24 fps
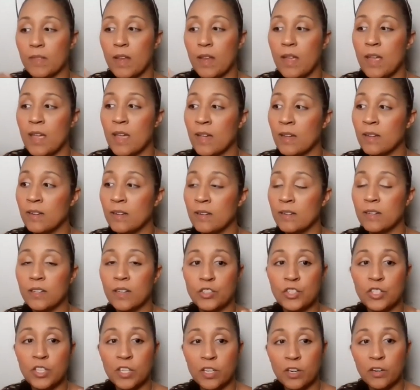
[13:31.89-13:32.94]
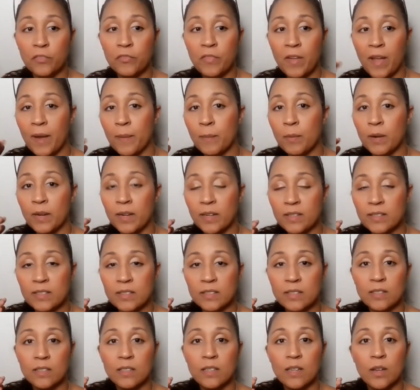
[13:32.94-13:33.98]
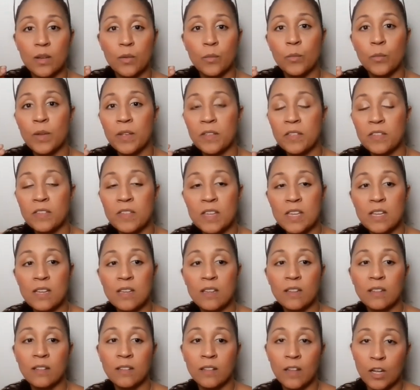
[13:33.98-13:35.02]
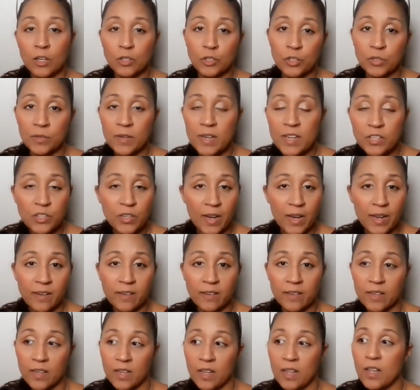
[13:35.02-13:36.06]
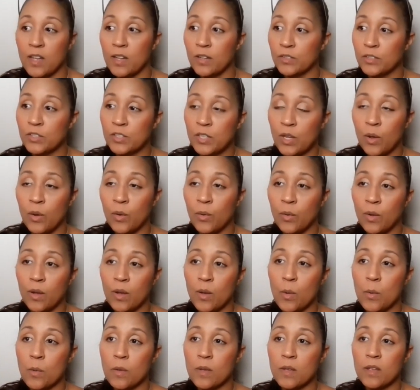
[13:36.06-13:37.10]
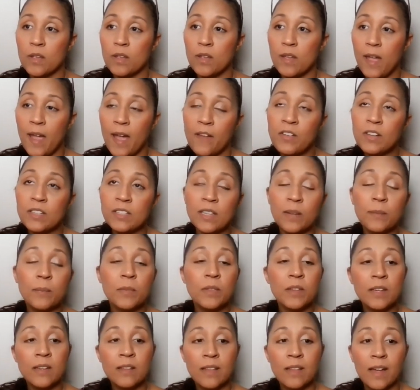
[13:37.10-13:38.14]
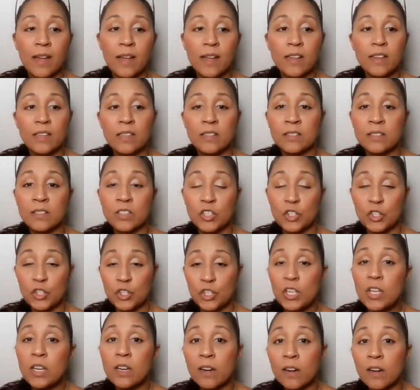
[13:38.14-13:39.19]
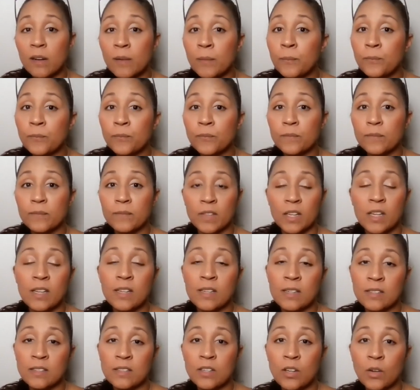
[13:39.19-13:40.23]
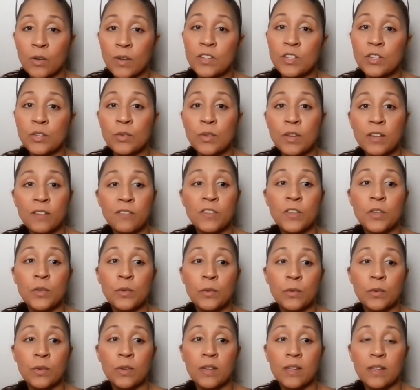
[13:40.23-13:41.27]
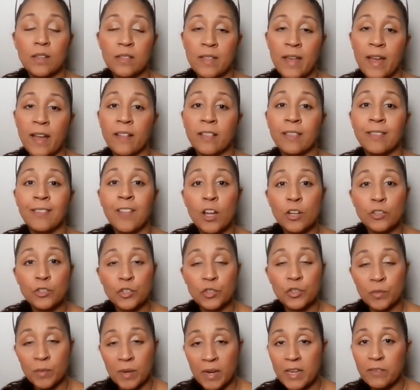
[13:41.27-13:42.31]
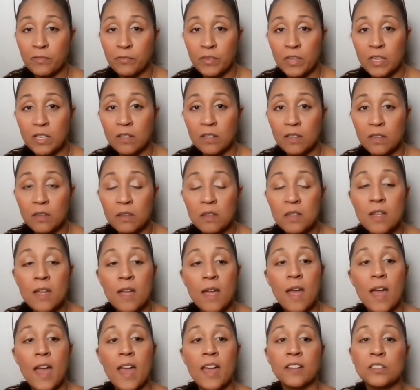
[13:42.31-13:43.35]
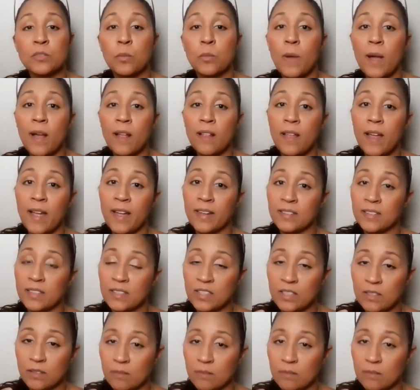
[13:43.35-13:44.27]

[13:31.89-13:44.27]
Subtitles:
and sheer fabrics with the lingerie trend. So having something that is sheer is going to give you that lingerie feel, as well as,